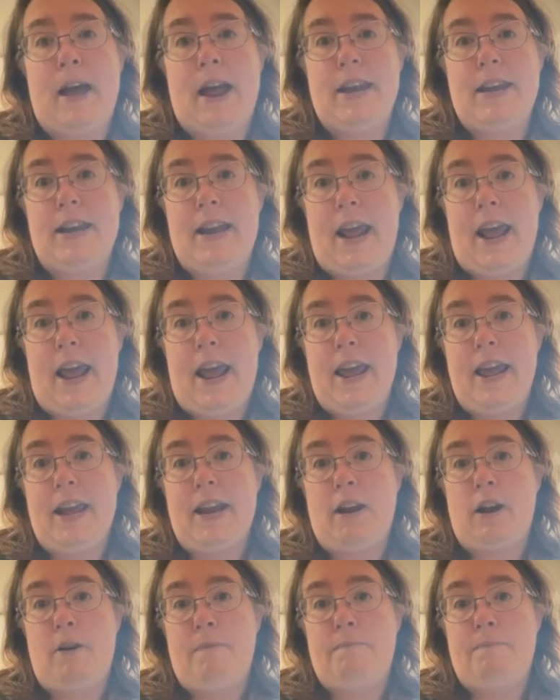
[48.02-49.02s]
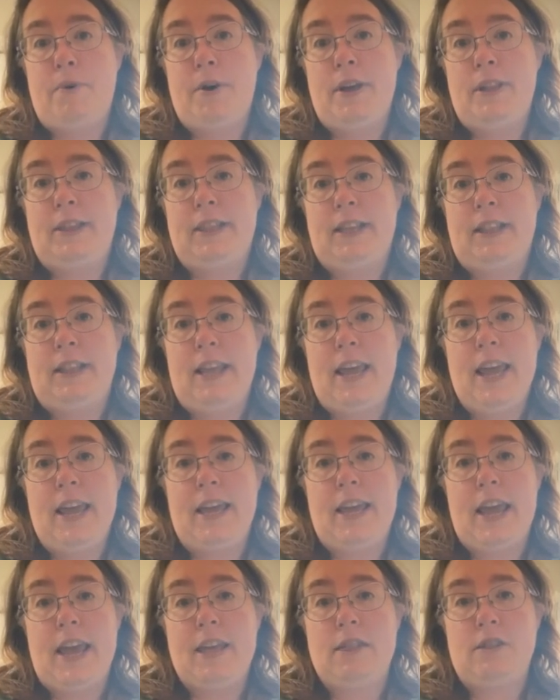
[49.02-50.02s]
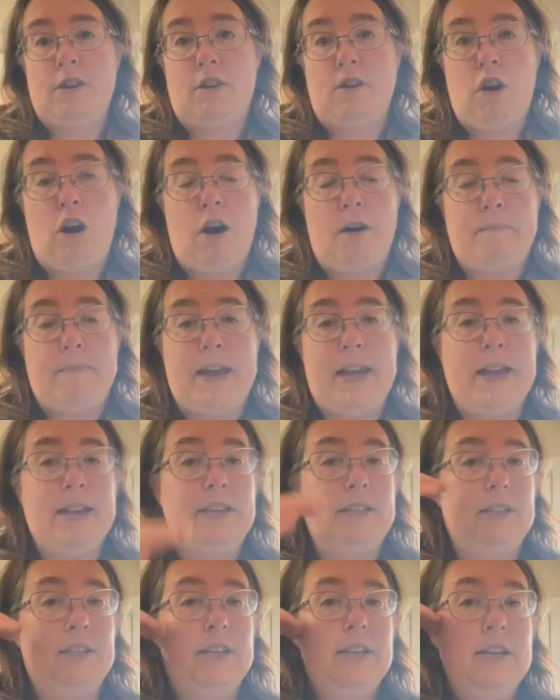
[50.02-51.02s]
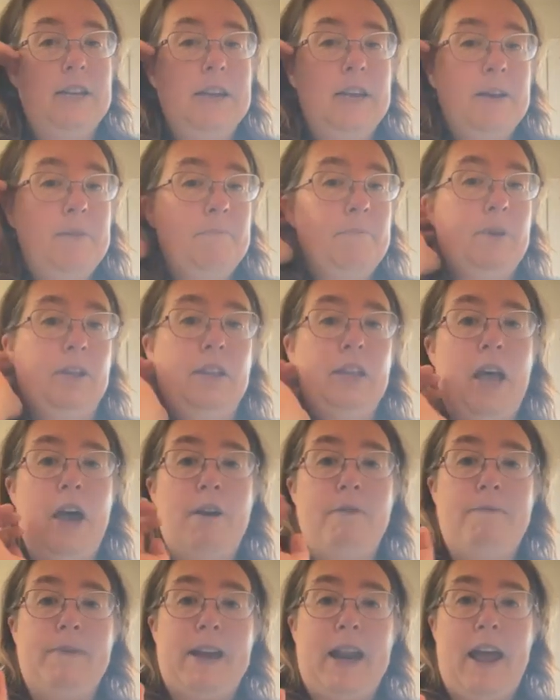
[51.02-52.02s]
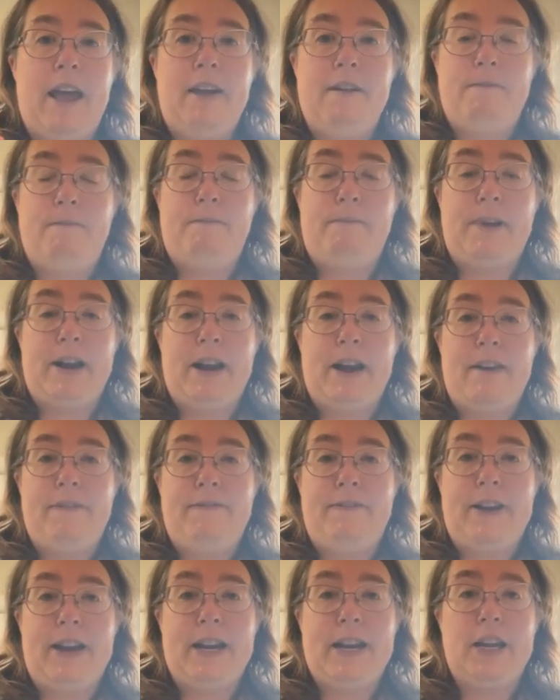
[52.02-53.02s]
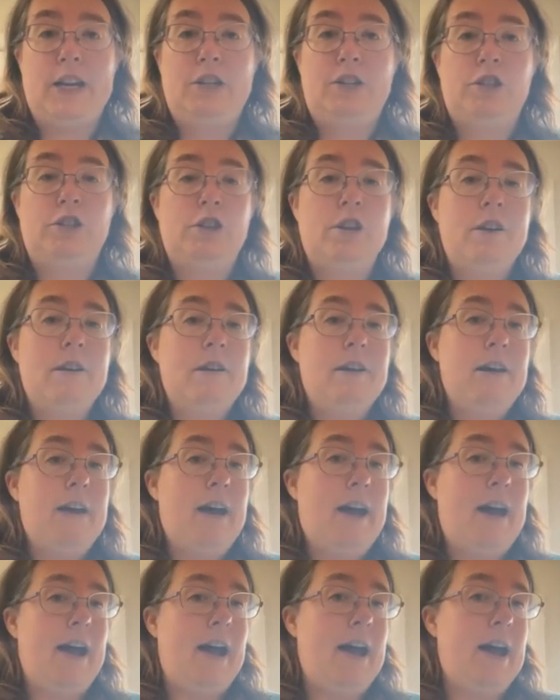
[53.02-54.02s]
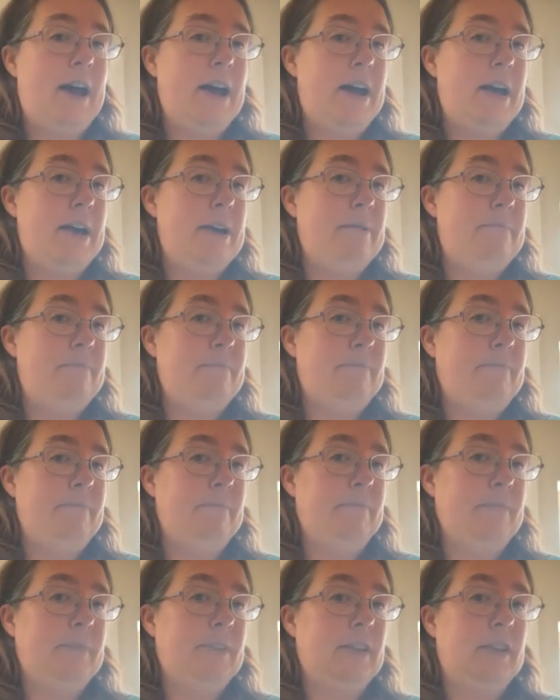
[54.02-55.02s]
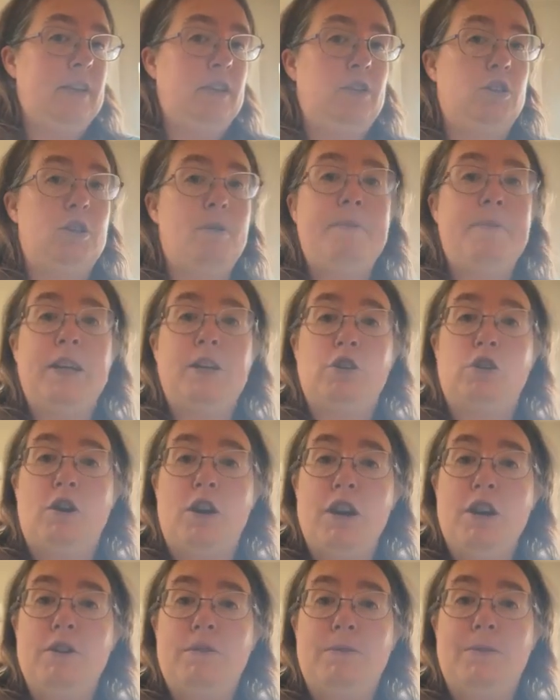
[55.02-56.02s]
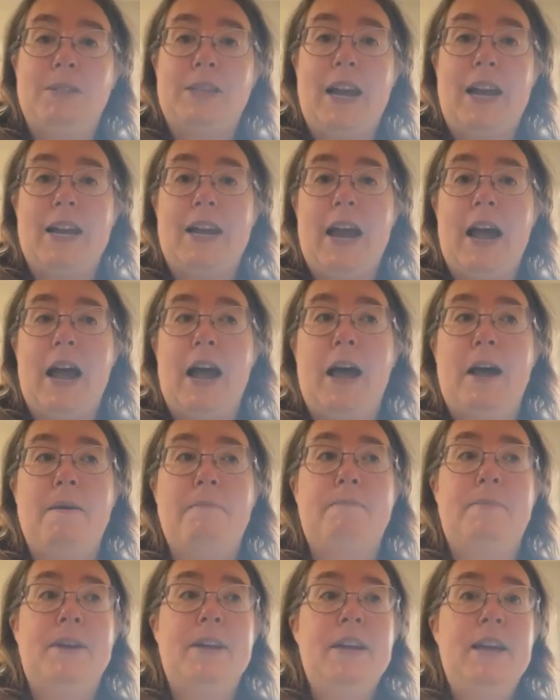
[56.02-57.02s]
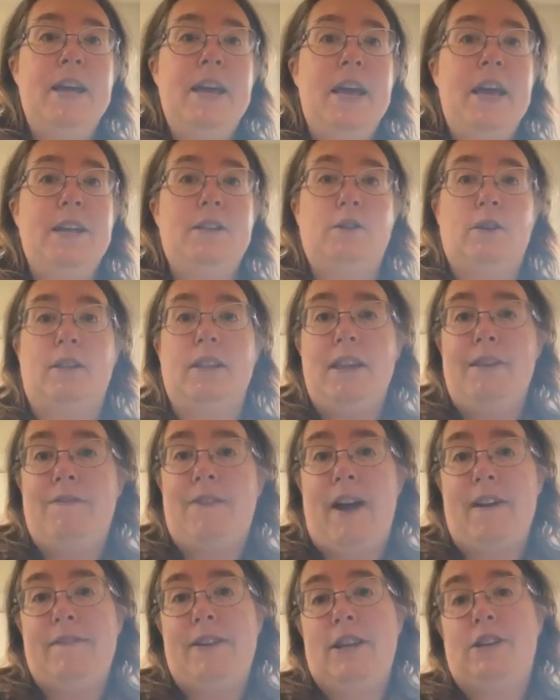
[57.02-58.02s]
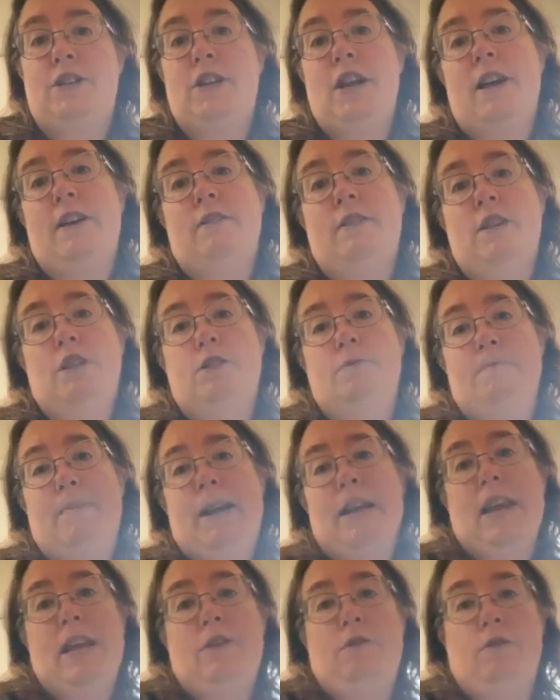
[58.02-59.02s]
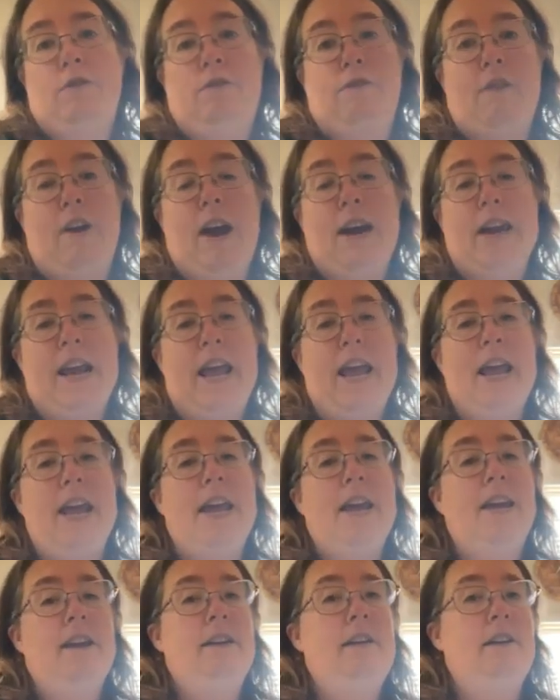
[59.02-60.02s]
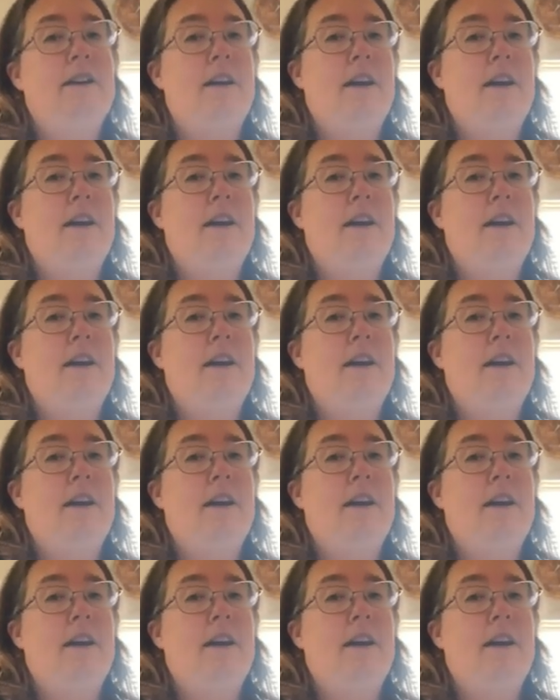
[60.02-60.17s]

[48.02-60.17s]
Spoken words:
Monday, and I'll put the link in the comment below when I finish. So make sure you go sign up. It's only a 5-day challenge, Monday through Friday.